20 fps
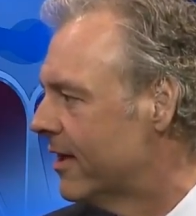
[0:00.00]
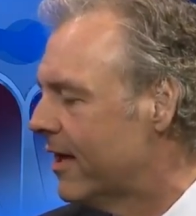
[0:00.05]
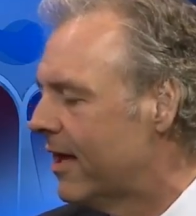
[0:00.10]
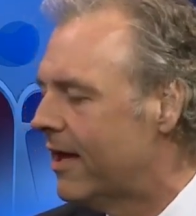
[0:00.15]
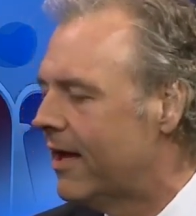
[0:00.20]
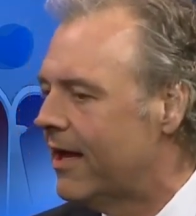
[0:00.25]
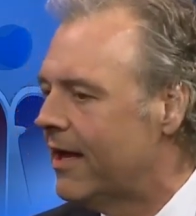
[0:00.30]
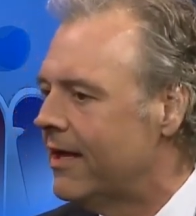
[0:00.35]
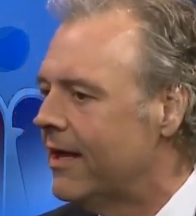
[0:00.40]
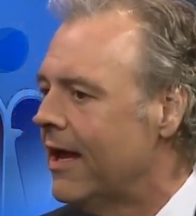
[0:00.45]
And, I,
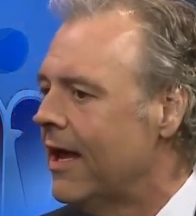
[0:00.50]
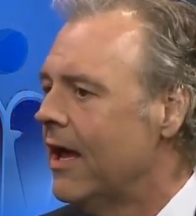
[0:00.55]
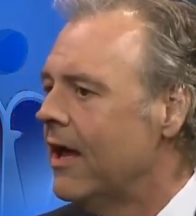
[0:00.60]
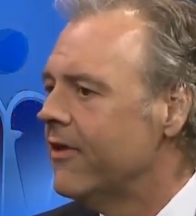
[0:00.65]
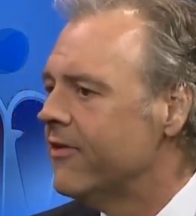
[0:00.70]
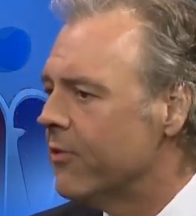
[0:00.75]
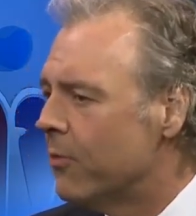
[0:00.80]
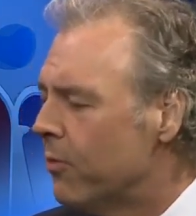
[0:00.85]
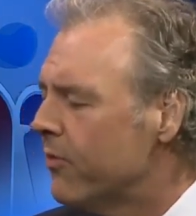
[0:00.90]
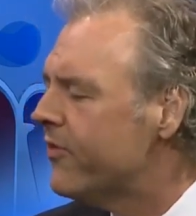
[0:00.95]
and
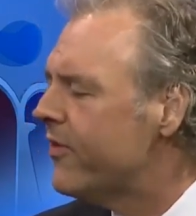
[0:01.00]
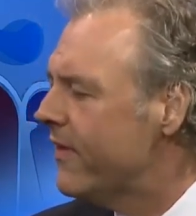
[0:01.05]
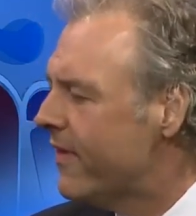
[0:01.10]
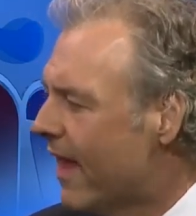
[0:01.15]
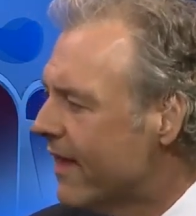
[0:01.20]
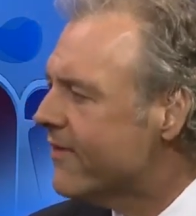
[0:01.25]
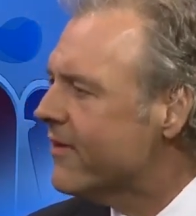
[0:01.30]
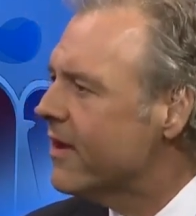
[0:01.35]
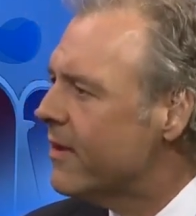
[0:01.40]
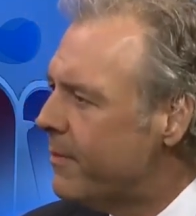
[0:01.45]
so we'll see.
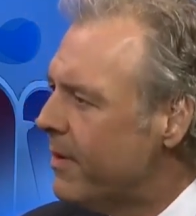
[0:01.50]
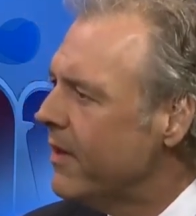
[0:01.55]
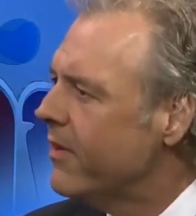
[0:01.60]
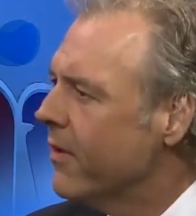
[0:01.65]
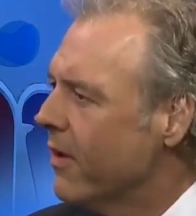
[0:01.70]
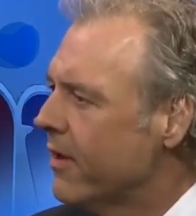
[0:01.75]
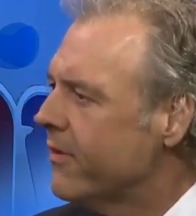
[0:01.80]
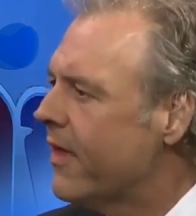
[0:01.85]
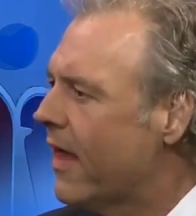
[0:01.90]
That's going to be the,